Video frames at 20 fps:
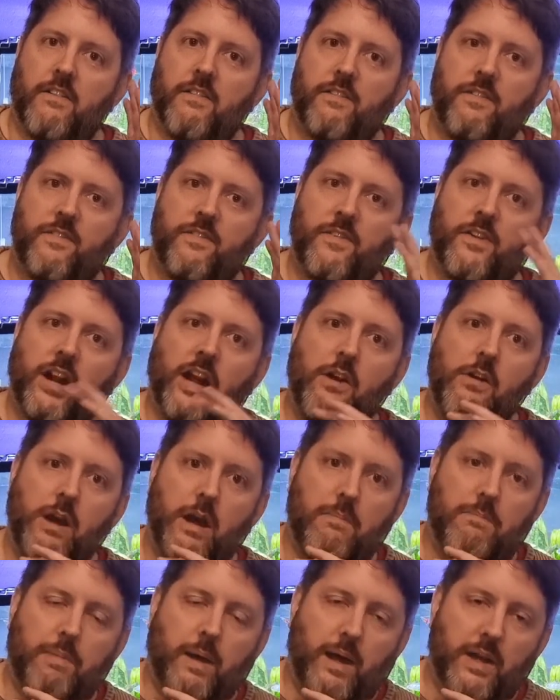throw
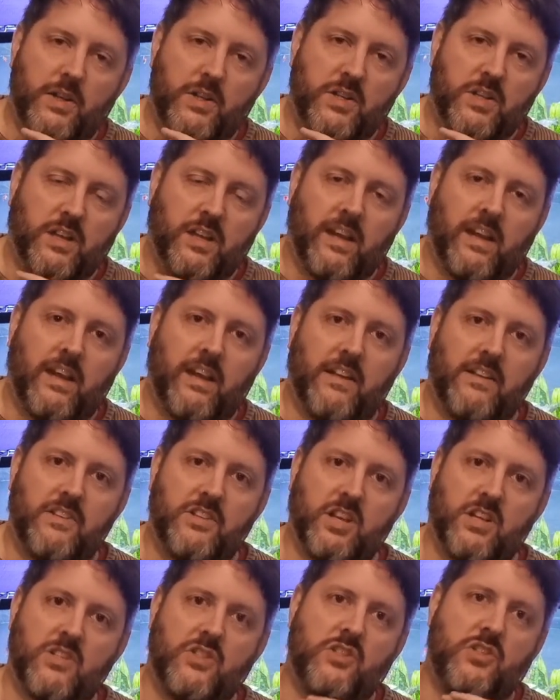a punch and
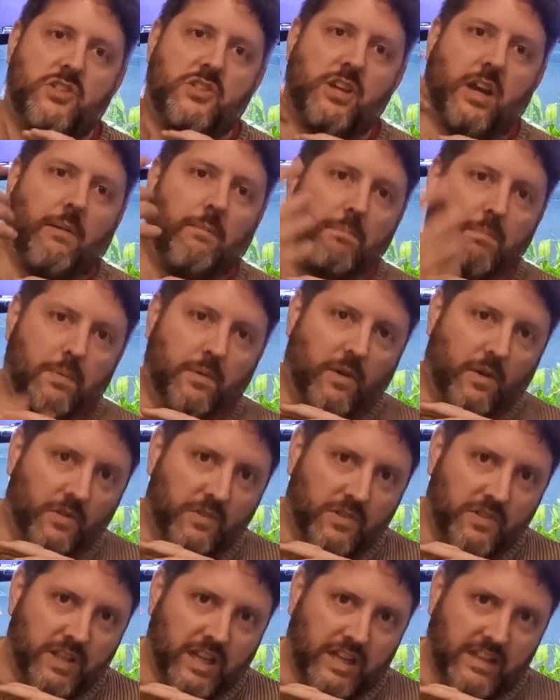just jump
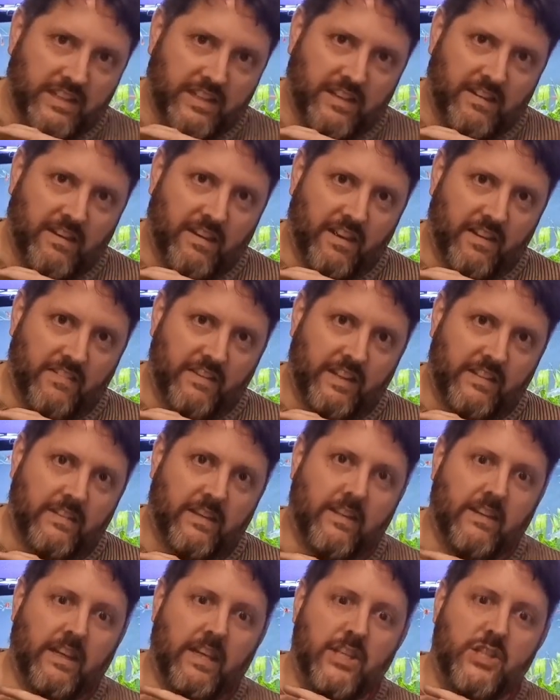on Tete like that
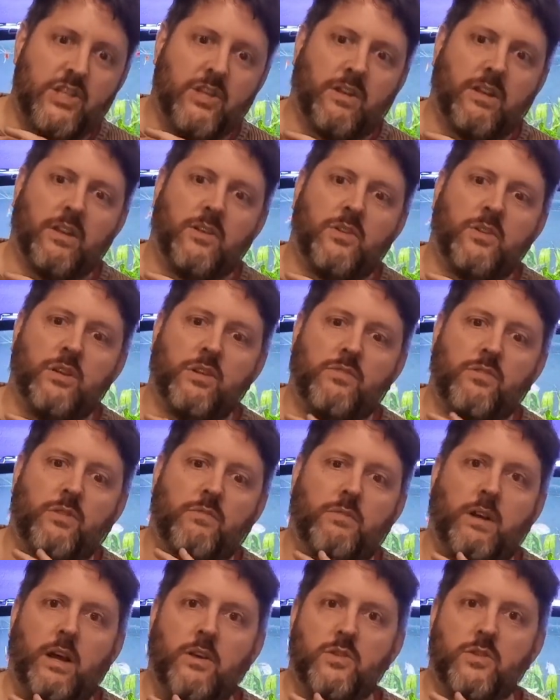unless you can do it
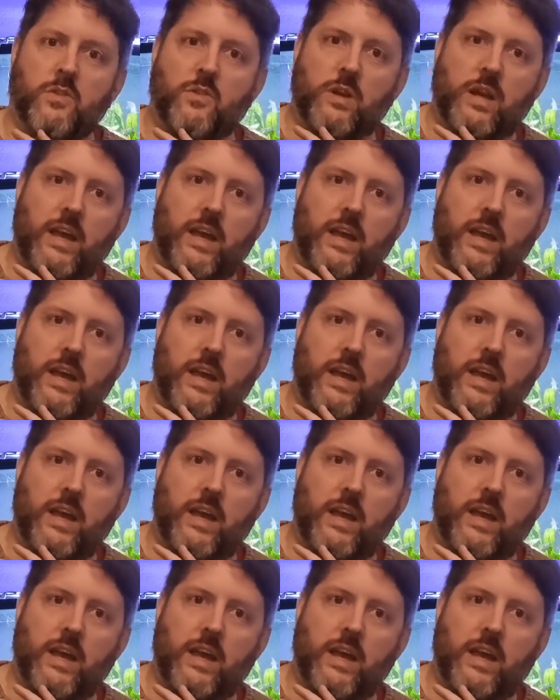from those